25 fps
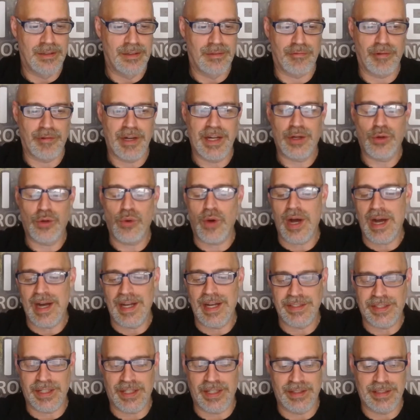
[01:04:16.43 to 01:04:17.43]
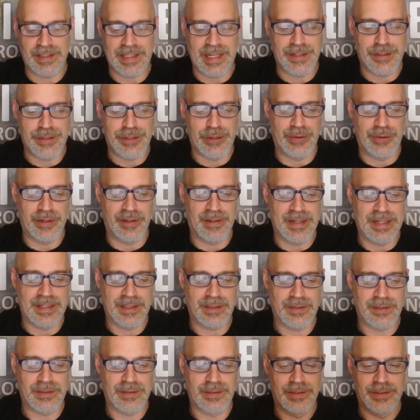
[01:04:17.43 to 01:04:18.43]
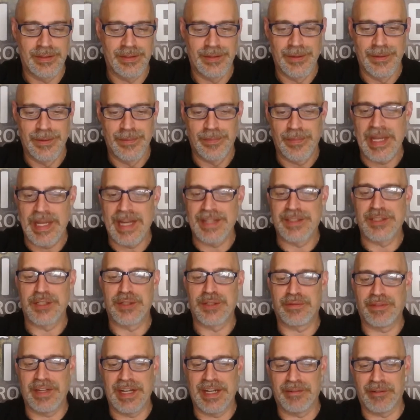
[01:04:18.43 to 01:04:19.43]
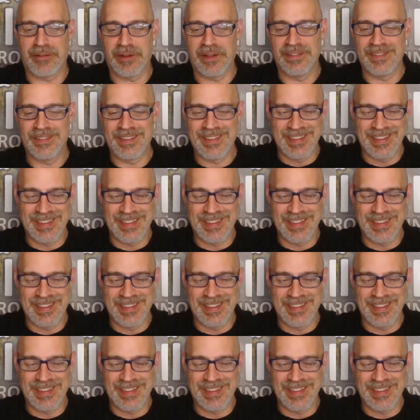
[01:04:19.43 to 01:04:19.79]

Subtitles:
Rayquaza. That's who he likes. That's his favorite.